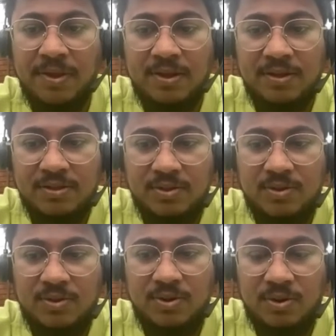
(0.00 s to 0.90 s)

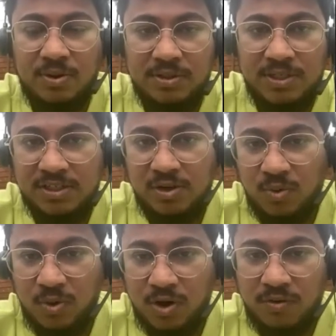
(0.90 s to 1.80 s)
So just
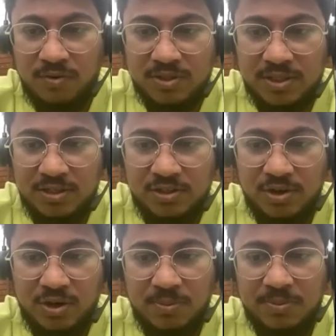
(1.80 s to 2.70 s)
look out for such
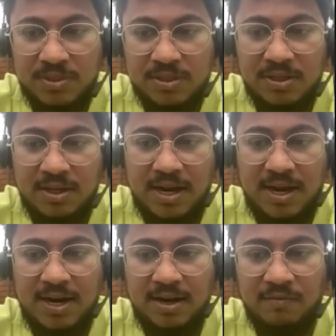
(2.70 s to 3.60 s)
jobs
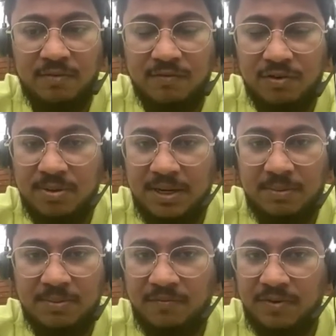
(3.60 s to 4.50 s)
and work for the
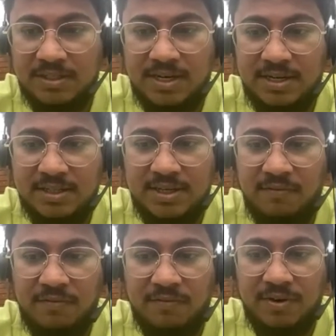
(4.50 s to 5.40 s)
minimum wage, that is
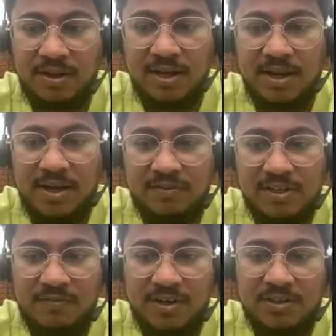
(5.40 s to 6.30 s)
1050. If
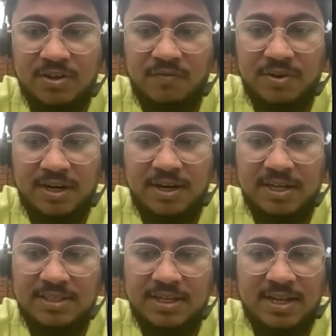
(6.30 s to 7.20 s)
someone is offering
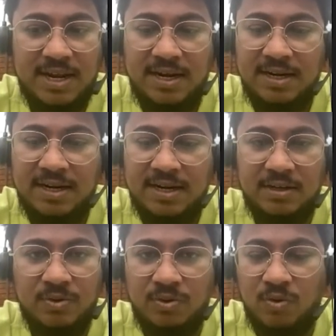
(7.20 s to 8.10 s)
less than that,
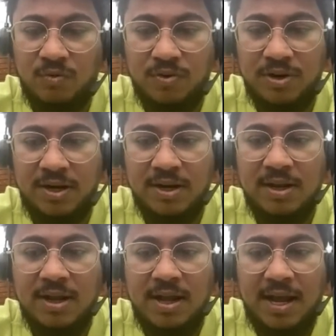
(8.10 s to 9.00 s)
don't go for it.
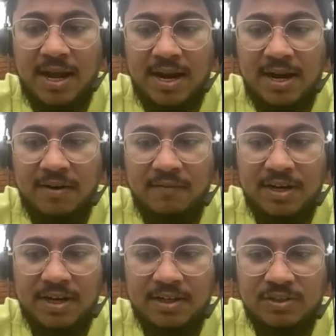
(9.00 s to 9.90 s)
And with
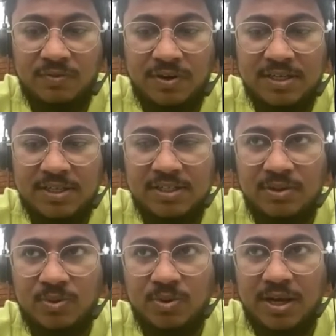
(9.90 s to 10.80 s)
regards to wages,
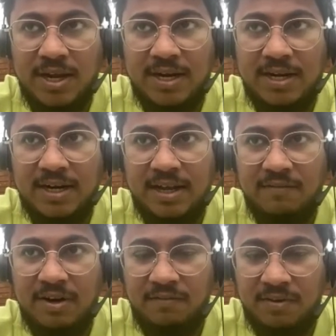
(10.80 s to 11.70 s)
you get it
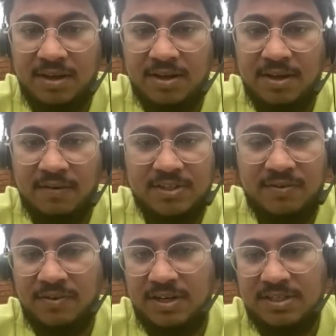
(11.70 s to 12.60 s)
every week. If
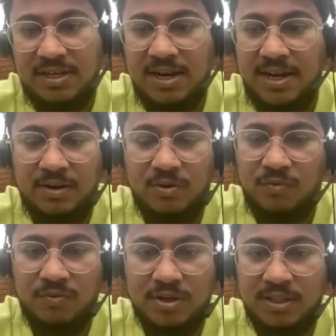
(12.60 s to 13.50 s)
someone is delaying,
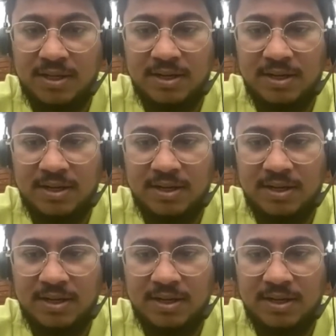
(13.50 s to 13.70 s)
don't work there.